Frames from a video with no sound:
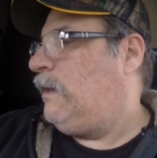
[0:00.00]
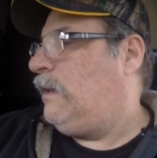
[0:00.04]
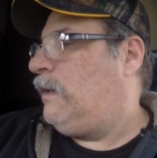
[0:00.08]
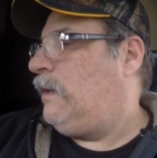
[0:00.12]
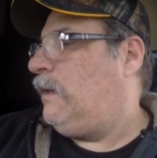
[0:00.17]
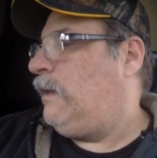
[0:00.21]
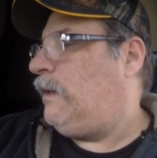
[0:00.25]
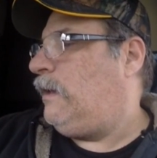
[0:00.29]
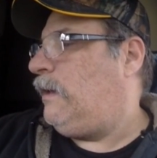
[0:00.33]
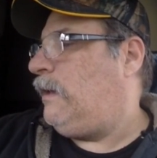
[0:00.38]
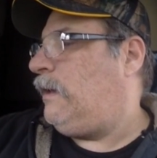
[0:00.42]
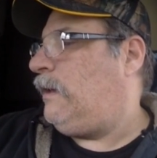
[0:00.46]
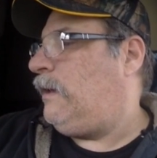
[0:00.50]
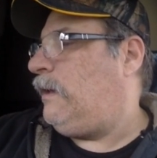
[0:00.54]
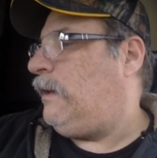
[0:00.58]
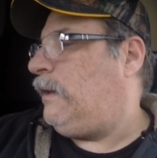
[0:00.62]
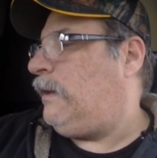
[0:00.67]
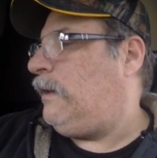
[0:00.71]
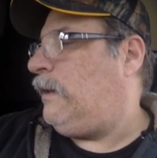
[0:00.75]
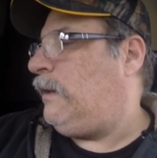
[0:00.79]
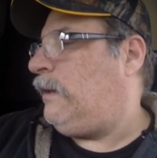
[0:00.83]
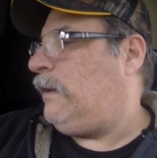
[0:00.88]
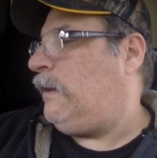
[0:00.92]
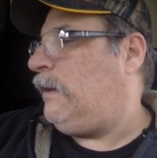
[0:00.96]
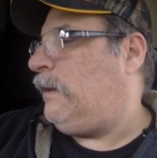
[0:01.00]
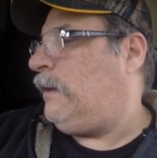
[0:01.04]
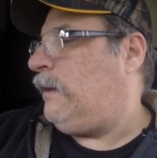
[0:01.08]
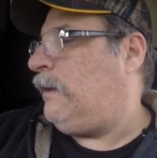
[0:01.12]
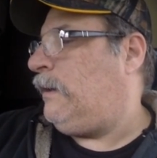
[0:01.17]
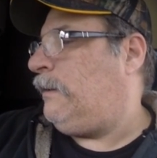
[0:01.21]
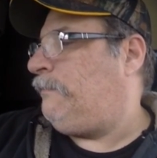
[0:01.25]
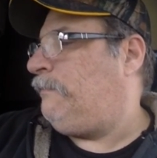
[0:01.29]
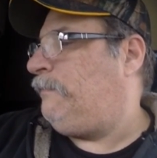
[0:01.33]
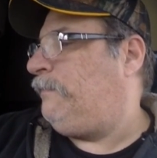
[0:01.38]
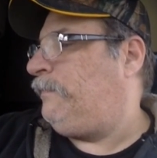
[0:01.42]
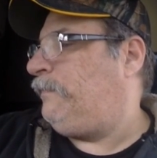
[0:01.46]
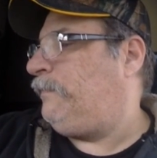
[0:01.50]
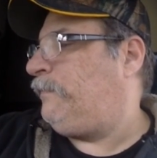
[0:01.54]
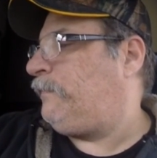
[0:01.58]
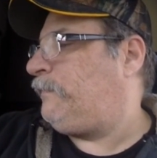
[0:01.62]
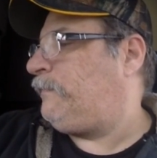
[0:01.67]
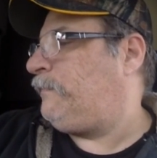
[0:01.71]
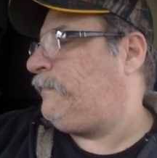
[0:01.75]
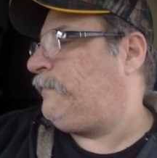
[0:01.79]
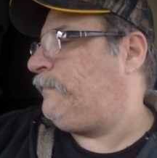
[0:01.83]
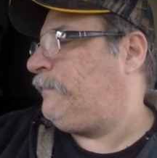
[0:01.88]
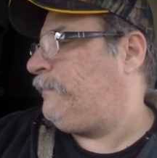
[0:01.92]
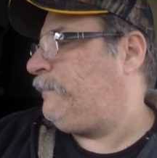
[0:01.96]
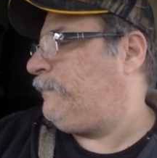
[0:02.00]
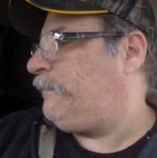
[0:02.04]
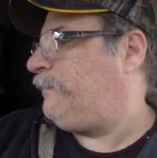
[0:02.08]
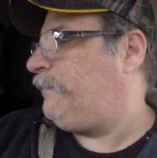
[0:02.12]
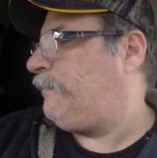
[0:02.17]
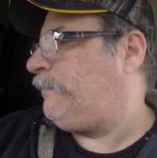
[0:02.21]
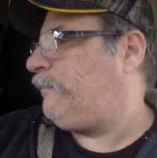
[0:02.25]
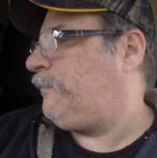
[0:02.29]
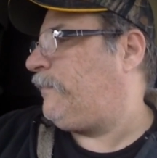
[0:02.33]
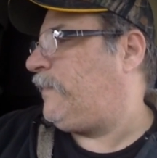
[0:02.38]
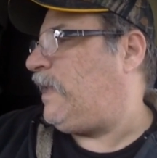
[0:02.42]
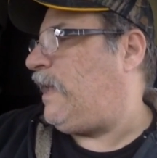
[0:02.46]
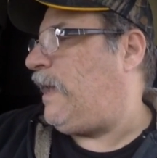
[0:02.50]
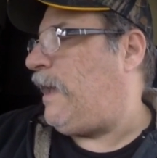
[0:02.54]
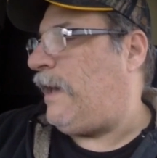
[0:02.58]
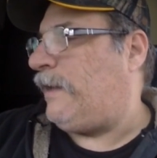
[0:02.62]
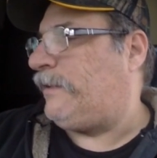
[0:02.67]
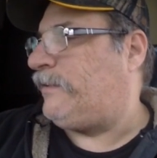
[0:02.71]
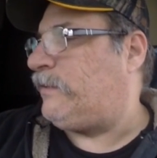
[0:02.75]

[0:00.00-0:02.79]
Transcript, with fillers: um, yeah,